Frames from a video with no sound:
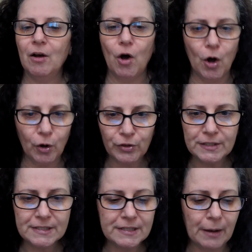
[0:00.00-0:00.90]
All this
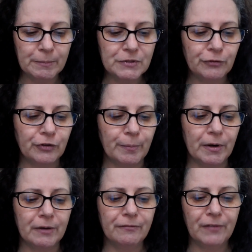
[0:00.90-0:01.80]
stems from
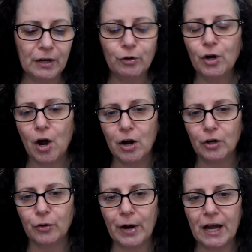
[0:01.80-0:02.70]
a fatal car
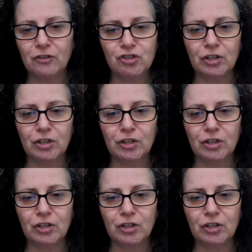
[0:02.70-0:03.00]
crash